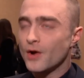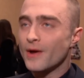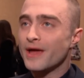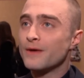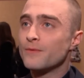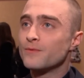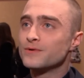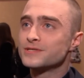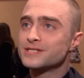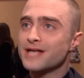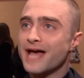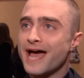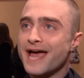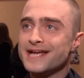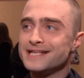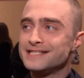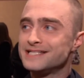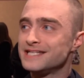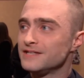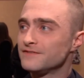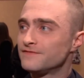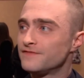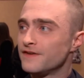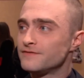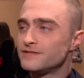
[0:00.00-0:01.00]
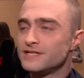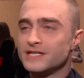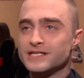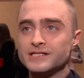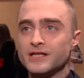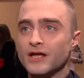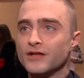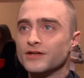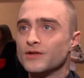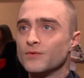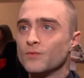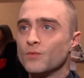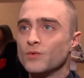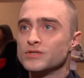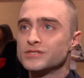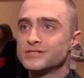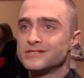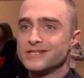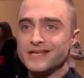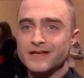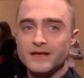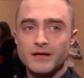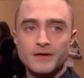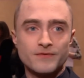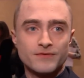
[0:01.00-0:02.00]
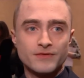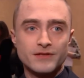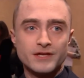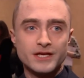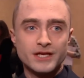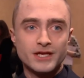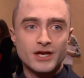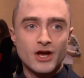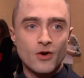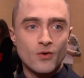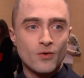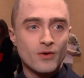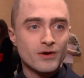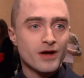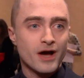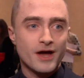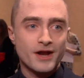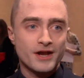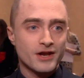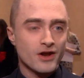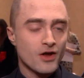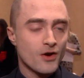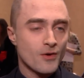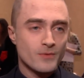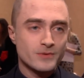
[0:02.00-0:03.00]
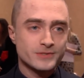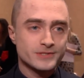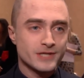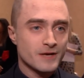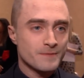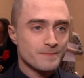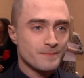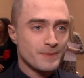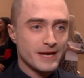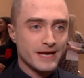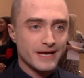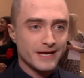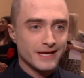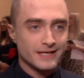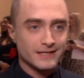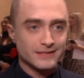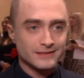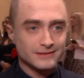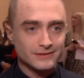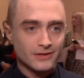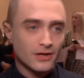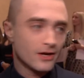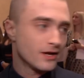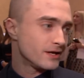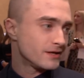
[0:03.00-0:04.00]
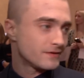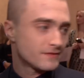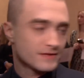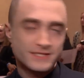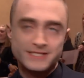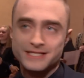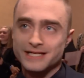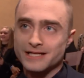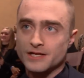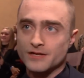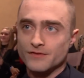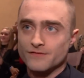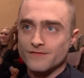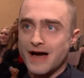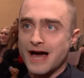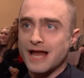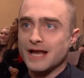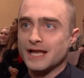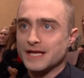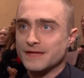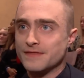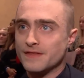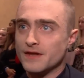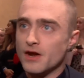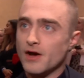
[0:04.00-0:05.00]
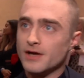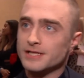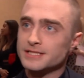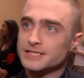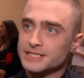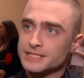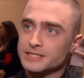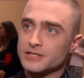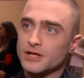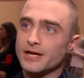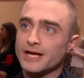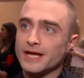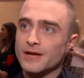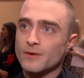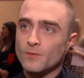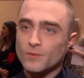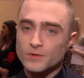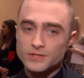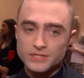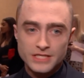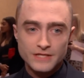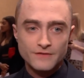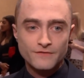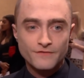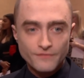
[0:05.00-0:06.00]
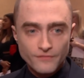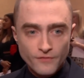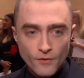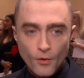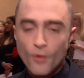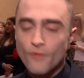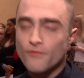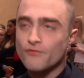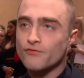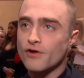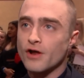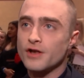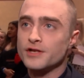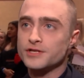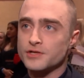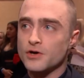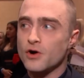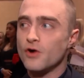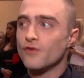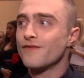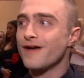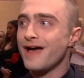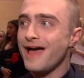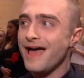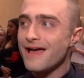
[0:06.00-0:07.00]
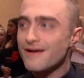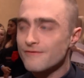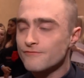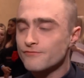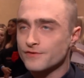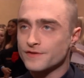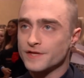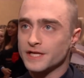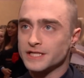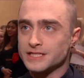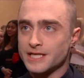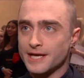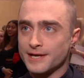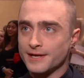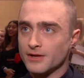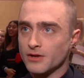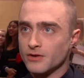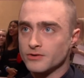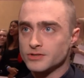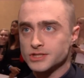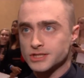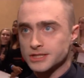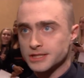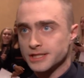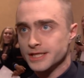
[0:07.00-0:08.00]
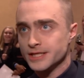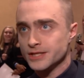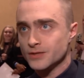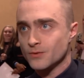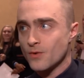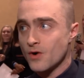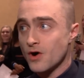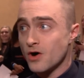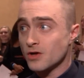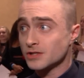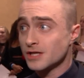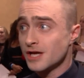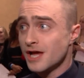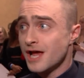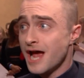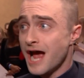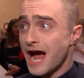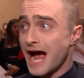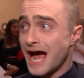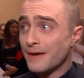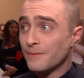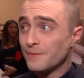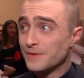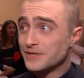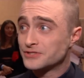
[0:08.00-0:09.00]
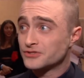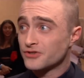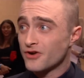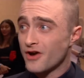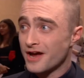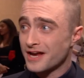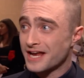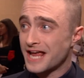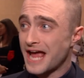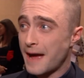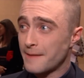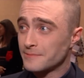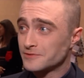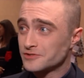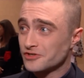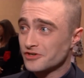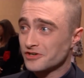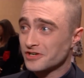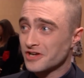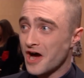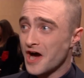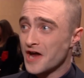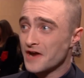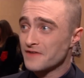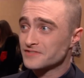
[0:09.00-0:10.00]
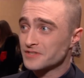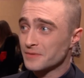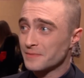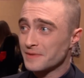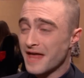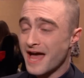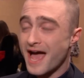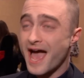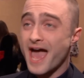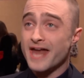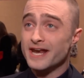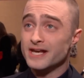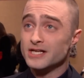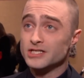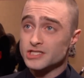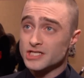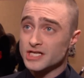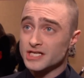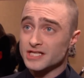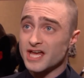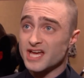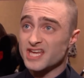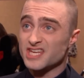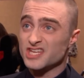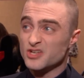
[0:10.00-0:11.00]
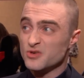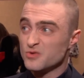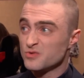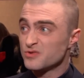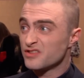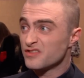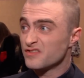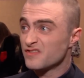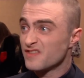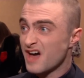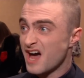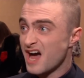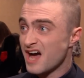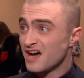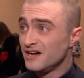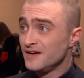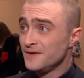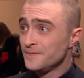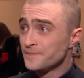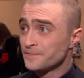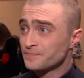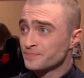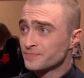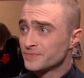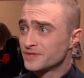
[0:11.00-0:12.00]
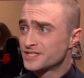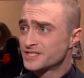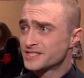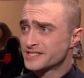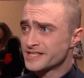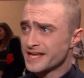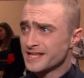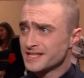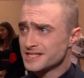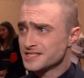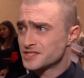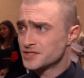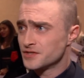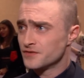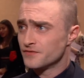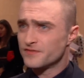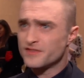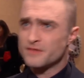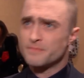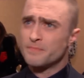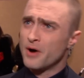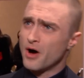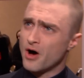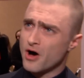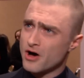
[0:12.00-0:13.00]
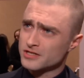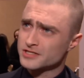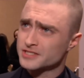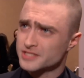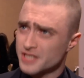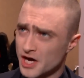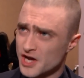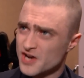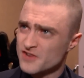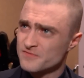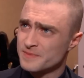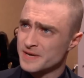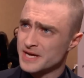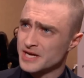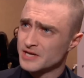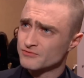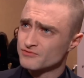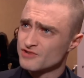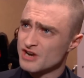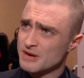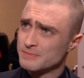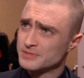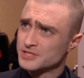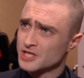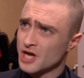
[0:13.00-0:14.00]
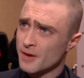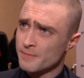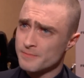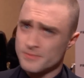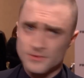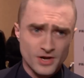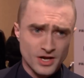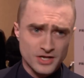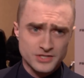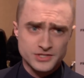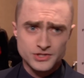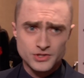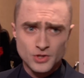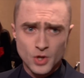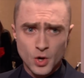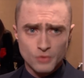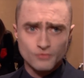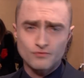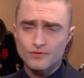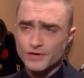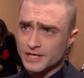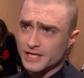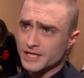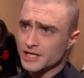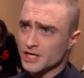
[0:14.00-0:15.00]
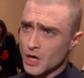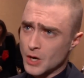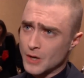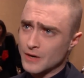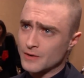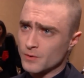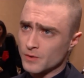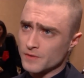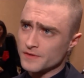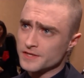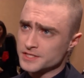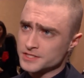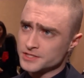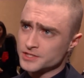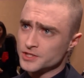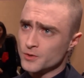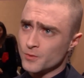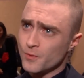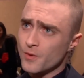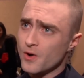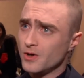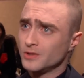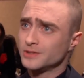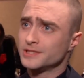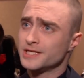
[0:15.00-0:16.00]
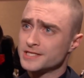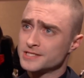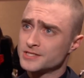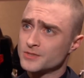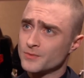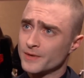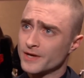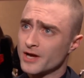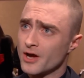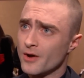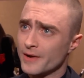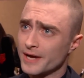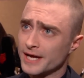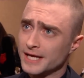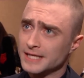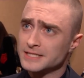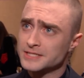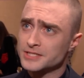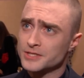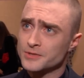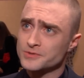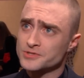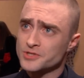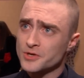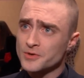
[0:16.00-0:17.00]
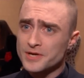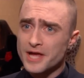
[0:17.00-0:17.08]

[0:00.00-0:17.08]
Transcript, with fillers: It was 1850s London was the, you know, I don't know, it was like being in like the Silicon Valley in the 90s. Like it was the forefront of everything technologically in the world. And we try and capture a kind of some of that energy and that youth and that sense of the past kind of being ripped up and us not really knowing what this new world is that we're going into.